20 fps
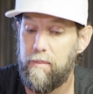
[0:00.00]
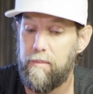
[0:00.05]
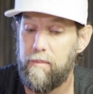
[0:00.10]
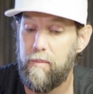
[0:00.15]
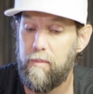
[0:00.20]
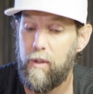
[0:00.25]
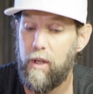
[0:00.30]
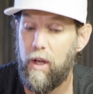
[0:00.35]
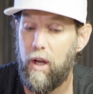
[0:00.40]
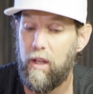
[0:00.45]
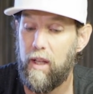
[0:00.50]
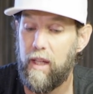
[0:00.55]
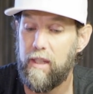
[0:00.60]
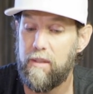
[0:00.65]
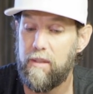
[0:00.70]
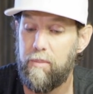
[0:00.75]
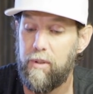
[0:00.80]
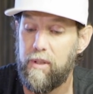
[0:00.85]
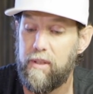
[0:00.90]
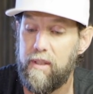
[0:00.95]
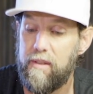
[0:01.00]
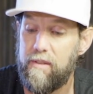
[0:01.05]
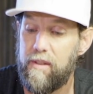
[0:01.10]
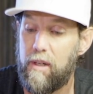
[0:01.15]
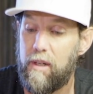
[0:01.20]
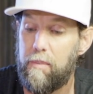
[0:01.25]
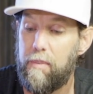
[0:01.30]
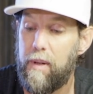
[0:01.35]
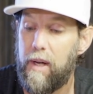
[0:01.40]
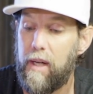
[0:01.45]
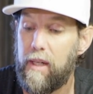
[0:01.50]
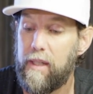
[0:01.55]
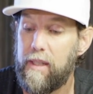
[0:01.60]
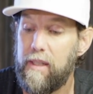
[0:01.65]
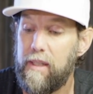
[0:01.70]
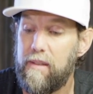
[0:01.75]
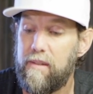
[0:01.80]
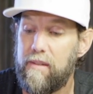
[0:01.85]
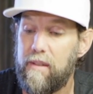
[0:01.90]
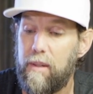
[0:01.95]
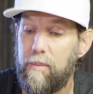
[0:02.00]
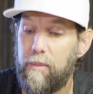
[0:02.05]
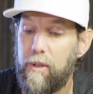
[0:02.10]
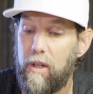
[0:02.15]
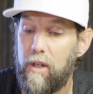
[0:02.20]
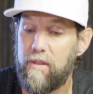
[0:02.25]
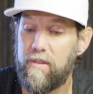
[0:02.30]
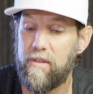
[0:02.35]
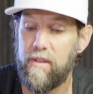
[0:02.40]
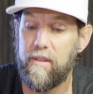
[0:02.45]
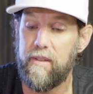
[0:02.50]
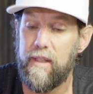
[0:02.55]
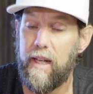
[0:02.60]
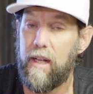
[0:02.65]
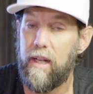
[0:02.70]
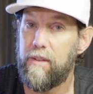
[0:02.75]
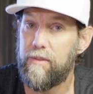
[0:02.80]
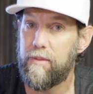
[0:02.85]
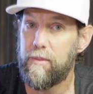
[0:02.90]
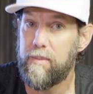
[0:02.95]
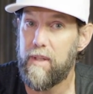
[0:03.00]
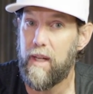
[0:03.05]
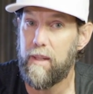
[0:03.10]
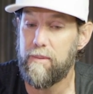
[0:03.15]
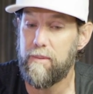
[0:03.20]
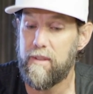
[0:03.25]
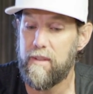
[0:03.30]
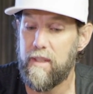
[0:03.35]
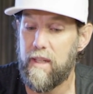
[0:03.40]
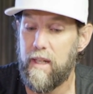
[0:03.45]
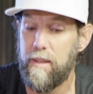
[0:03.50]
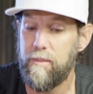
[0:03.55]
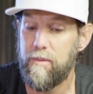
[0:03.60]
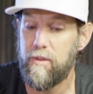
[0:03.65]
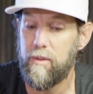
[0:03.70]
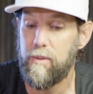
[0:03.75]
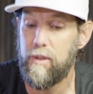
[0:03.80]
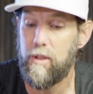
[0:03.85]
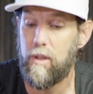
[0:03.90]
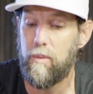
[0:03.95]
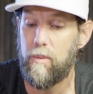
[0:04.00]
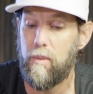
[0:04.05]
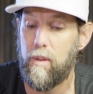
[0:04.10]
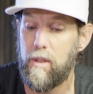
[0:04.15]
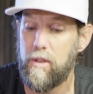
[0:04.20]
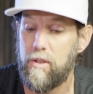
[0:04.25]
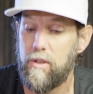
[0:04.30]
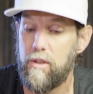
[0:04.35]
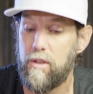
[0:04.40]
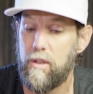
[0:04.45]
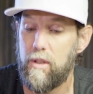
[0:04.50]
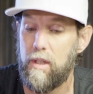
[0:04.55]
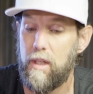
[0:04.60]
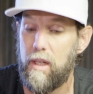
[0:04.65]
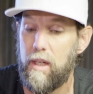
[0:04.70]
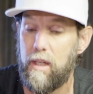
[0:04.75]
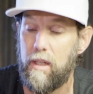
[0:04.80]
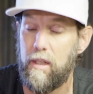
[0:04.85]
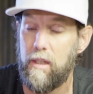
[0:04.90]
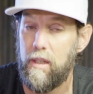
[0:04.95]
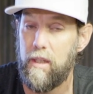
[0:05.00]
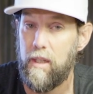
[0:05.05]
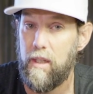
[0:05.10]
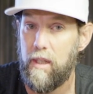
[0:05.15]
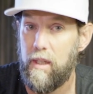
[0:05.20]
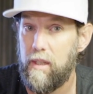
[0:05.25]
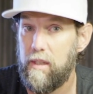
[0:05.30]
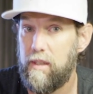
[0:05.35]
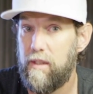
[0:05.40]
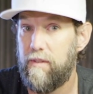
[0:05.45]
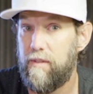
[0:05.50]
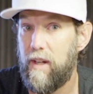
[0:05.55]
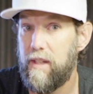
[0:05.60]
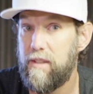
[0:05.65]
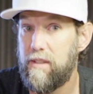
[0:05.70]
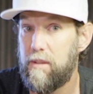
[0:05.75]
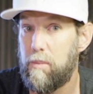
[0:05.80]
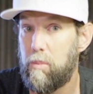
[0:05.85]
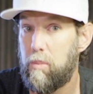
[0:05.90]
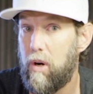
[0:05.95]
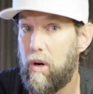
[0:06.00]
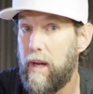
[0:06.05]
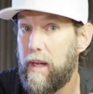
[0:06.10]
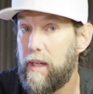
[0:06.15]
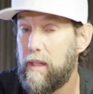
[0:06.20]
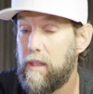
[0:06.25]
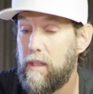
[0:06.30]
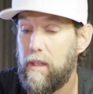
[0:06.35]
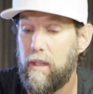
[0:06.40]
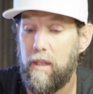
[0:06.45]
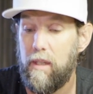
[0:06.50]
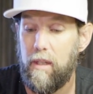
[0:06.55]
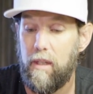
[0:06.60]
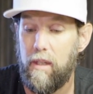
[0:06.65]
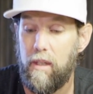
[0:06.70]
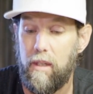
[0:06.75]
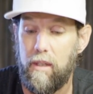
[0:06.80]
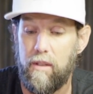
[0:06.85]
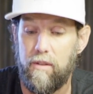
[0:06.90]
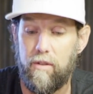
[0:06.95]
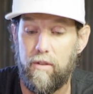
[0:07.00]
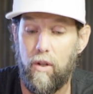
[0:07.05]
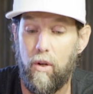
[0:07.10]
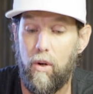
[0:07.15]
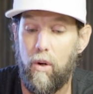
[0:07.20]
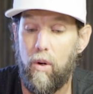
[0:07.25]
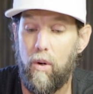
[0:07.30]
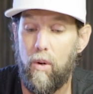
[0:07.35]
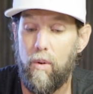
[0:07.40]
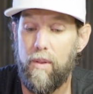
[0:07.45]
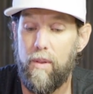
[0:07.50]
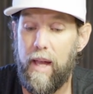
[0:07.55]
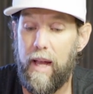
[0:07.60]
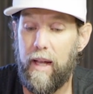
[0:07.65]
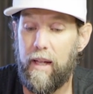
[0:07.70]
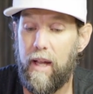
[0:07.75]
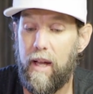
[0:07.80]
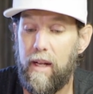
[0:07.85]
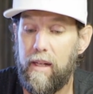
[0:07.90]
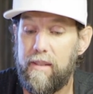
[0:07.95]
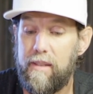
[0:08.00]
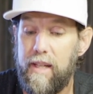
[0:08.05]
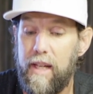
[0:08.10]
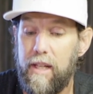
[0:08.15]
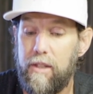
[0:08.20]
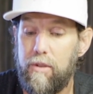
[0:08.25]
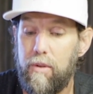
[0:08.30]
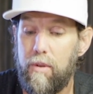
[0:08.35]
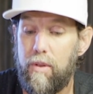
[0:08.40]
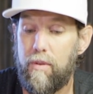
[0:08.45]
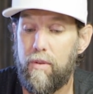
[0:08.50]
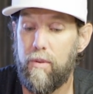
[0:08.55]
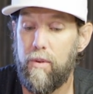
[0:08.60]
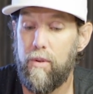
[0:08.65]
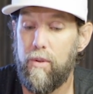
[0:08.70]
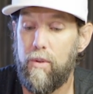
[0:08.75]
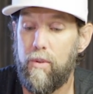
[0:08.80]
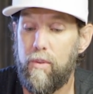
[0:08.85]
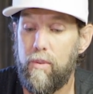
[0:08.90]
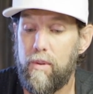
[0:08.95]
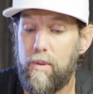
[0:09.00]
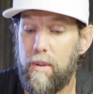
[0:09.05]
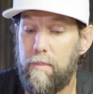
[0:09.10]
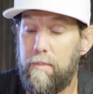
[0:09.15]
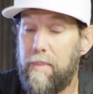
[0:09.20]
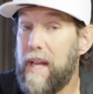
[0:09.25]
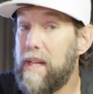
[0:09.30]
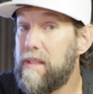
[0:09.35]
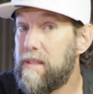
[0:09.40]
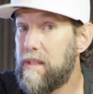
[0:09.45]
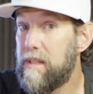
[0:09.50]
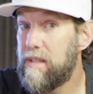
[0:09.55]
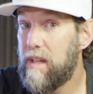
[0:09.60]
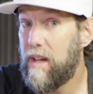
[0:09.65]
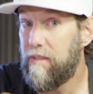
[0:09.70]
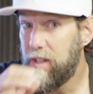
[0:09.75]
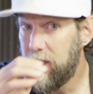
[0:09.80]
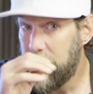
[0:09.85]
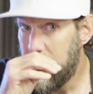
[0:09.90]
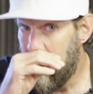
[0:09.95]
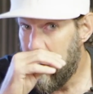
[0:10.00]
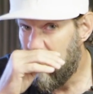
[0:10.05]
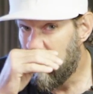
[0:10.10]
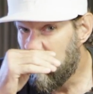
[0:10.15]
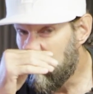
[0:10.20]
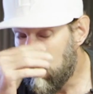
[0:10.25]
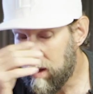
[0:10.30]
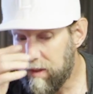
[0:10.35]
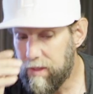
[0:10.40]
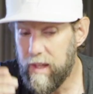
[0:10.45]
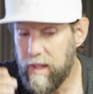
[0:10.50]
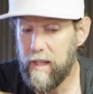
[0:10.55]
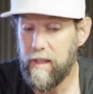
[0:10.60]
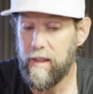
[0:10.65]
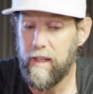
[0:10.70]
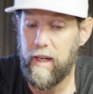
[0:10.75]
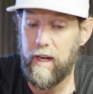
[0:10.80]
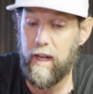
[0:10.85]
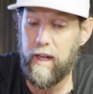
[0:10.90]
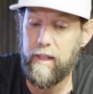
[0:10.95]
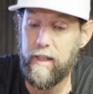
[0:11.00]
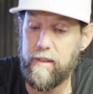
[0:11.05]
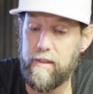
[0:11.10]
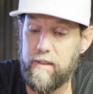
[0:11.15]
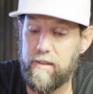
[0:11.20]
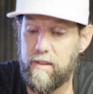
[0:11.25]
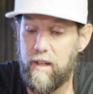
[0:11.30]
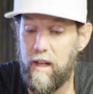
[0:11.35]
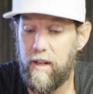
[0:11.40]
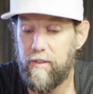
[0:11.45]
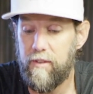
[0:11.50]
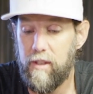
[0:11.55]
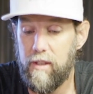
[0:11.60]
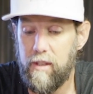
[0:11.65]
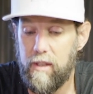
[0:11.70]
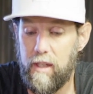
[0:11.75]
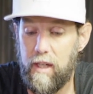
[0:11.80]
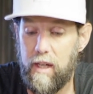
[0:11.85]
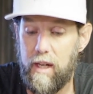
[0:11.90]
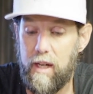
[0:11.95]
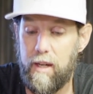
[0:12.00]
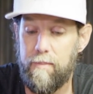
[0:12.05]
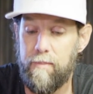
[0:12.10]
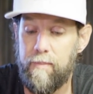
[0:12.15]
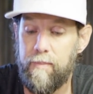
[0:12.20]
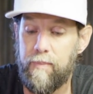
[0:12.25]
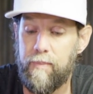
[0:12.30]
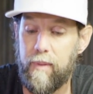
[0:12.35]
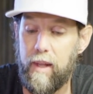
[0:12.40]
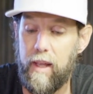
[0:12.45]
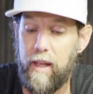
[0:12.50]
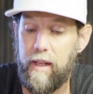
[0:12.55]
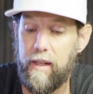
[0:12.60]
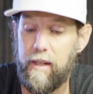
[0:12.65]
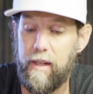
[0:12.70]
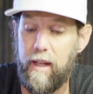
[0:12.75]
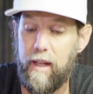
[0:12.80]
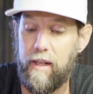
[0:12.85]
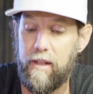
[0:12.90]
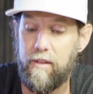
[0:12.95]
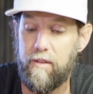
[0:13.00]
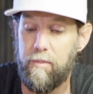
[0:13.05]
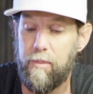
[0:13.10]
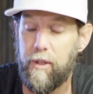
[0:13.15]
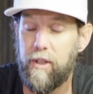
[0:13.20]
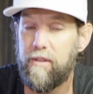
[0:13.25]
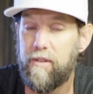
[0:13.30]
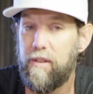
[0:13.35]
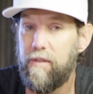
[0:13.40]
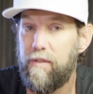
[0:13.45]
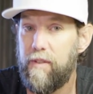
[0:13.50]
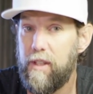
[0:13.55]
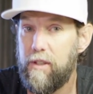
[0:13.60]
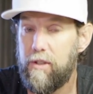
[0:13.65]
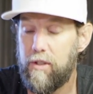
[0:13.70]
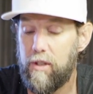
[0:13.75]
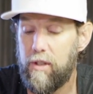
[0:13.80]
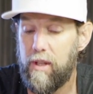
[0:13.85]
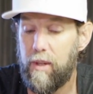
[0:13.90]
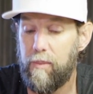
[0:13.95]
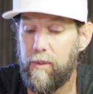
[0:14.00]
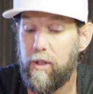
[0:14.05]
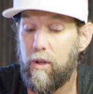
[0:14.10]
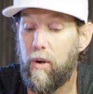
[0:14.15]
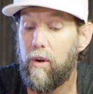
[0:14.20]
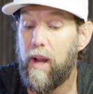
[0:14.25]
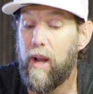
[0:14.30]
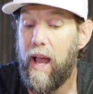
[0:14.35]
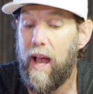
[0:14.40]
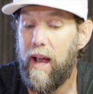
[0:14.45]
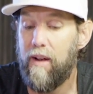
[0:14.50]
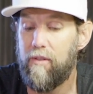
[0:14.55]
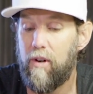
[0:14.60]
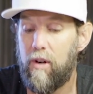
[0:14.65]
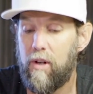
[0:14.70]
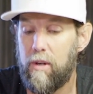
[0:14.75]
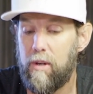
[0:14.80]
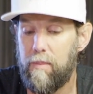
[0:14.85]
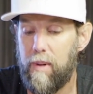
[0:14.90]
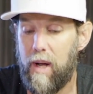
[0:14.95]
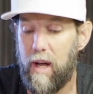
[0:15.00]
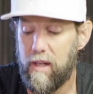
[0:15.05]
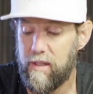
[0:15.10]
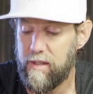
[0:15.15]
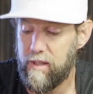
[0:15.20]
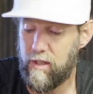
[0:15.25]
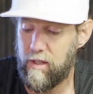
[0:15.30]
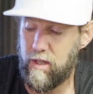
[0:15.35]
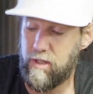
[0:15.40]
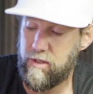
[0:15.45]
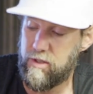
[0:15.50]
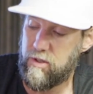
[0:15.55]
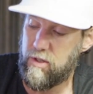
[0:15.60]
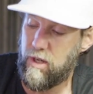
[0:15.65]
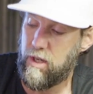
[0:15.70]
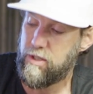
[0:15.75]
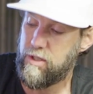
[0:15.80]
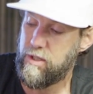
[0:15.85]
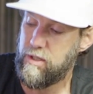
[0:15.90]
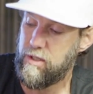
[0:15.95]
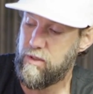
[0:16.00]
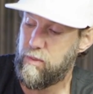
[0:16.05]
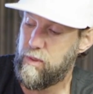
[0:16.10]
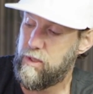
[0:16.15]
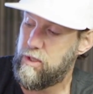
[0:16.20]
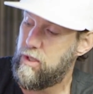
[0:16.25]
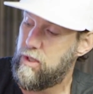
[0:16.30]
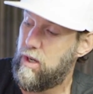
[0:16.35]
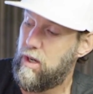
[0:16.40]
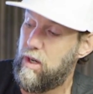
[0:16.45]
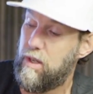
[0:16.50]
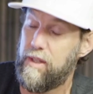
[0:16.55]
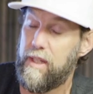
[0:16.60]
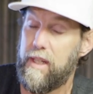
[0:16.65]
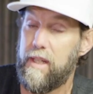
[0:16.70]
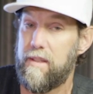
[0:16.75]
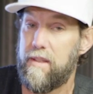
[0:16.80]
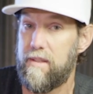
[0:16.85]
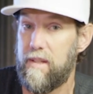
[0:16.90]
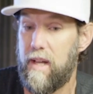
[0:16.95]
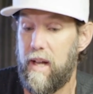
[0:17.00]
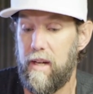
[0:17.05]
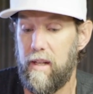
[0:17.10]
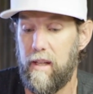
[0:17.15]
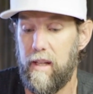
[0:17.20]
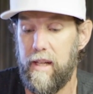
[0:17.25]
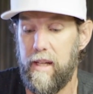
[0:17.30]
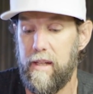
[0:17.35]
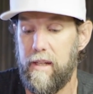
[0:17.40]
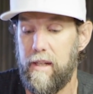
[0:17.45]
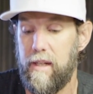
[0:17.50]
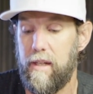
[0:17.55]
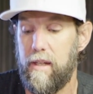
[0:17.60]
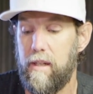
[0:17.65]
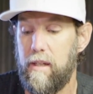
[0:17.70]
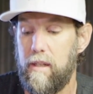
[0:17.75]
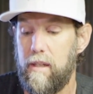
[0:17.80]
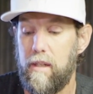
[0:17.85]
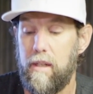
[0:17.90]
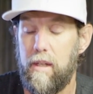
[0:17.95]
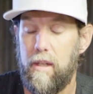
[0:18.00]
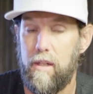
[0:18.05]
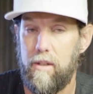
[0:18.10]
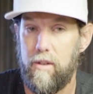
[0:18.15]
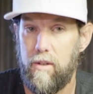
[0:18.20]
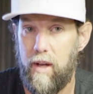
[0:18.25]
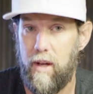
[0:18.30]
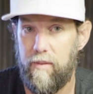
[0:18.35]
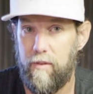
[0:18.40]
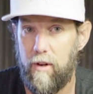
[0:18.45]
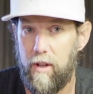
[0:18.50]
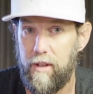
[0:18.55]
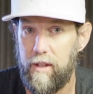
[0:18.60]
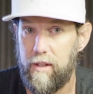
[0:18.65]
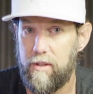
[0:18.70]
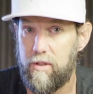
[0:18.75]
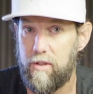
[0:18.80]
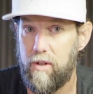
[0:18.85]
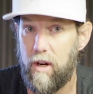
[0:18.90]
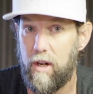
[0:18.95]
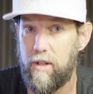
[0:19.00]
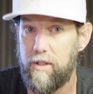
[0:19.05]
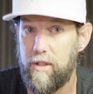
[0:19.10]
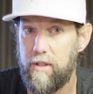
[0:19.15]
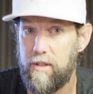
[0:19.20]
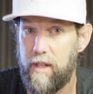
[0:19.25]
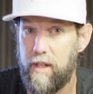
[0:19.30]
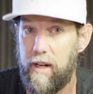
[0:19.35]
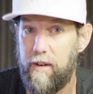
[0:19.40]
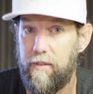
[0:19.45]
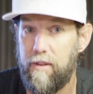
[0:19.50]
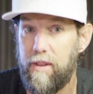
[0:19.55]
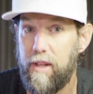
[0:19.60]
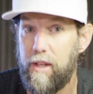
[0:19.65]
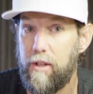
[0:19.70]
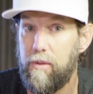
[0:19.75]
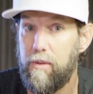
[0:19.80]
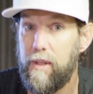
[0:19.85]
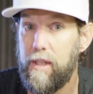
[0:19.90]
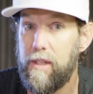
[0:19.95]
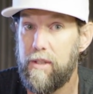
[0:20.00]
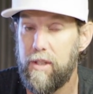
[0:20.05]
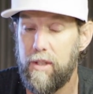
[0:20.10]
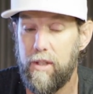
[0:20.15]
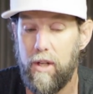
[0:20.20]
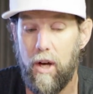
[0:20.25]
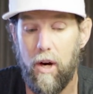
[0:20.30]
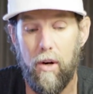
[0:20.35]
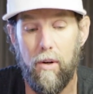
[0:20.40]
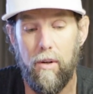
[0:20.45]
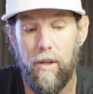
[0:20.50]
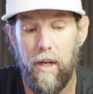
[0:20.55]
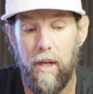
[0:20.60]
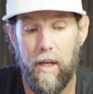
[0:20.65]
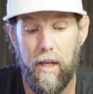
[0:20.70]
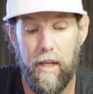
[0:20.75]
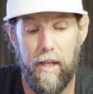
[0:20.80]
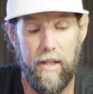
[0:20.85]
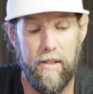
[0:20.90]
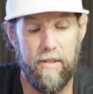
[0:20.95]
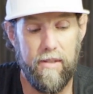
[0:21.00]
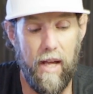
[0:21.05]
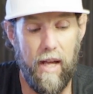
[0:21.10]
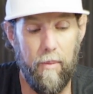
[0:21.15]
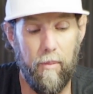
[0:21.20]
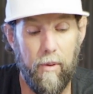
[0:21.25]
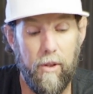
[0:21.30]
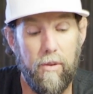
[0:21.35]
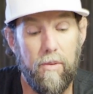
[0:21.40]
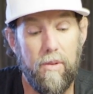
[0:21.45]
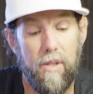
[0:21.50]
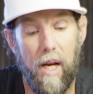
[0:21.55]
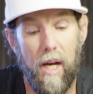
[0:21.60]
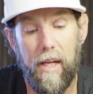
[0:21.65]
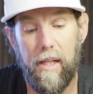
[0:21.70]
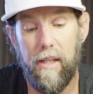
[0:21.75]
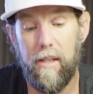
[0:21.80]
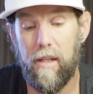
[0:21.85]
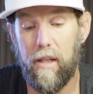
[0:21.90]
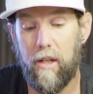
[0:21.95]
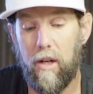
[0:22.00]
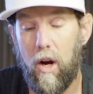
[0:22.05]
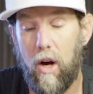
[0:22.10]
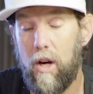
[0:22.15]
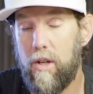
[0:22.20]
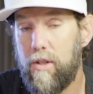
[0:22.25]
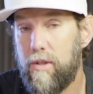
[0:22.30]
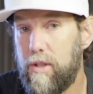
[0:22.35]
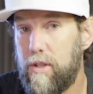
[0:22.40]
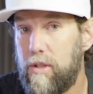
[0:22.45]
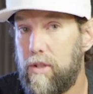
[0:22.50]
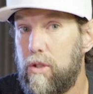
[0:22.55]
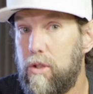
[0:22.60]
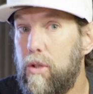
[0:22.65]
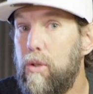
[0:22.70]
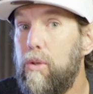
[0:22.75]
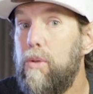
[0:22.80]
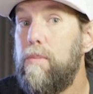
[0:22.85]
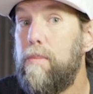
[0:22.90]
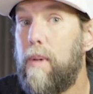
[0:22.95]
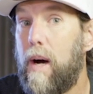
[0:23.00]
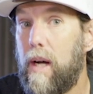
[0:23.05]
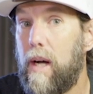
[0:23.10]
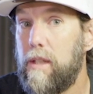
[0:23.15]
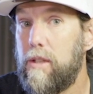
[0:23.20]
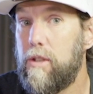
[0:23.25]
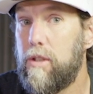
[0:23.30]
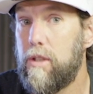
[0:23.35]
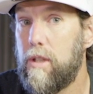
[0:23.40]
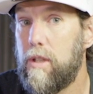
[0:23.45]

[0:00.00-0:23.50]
We all like to put these in our pockets, and we all sit down from time to time, so we don't want your device to break. So that kind of takes you through the basics of it. Now, one thing that I discovered, and is a built-in feature that we don't have on our box and our instructions, which are on the inside lid here, you'll have all the instructions and everything you need to know, is that when you tighten the cartridge too much,